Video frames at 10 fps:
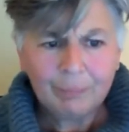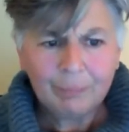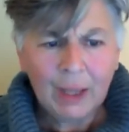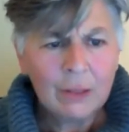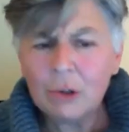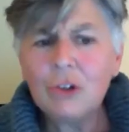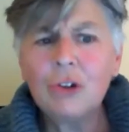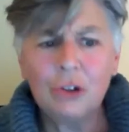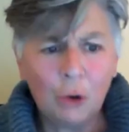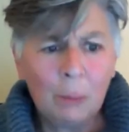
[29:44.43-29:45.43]
There is
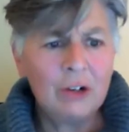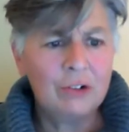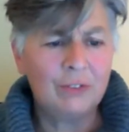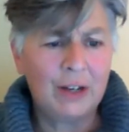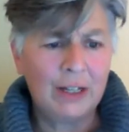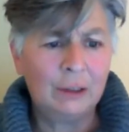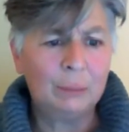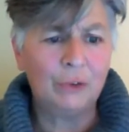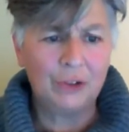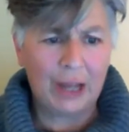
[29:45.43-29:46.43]
so much
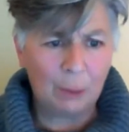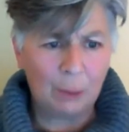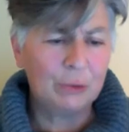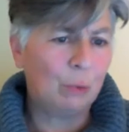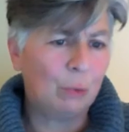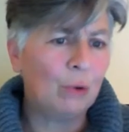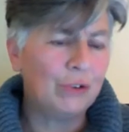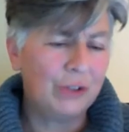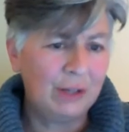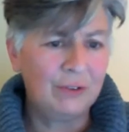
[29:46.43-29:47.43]
available to help
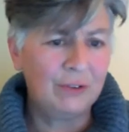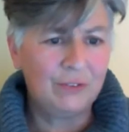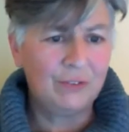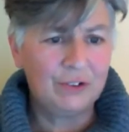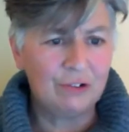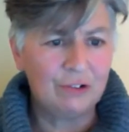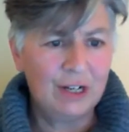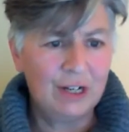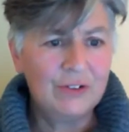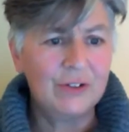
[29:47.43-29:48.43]
support safe and efficient
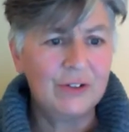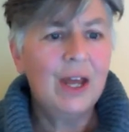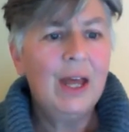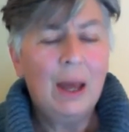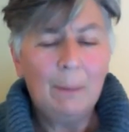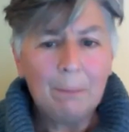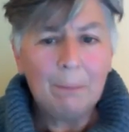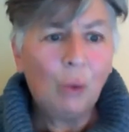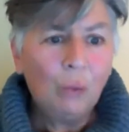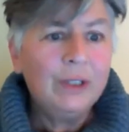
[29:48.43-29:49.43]
transits, but
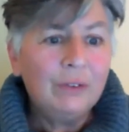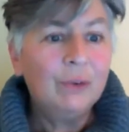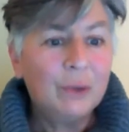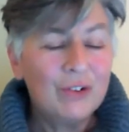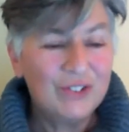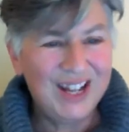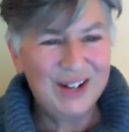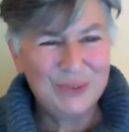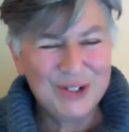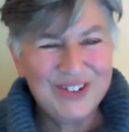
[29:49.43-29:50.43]
only if you
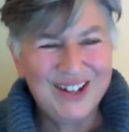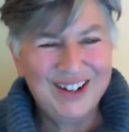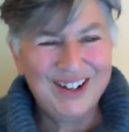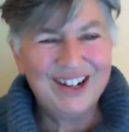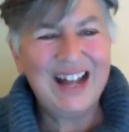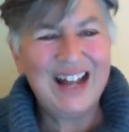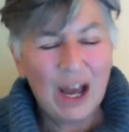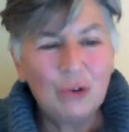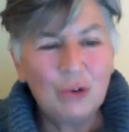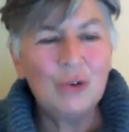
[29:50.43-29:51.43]
understand what's there and
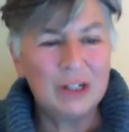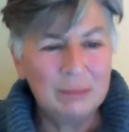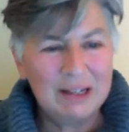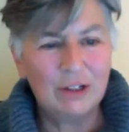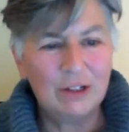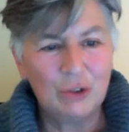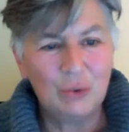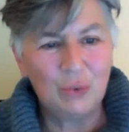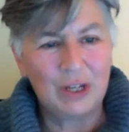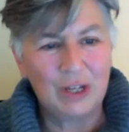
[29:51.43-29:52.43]
how you can make it
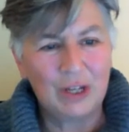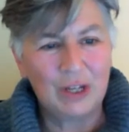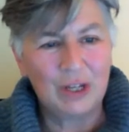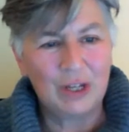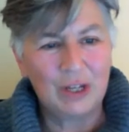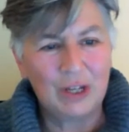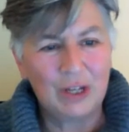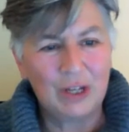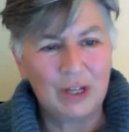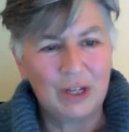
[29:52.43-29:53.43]
use, how you can work
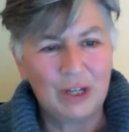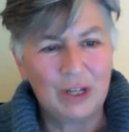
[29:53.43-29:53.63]
with it.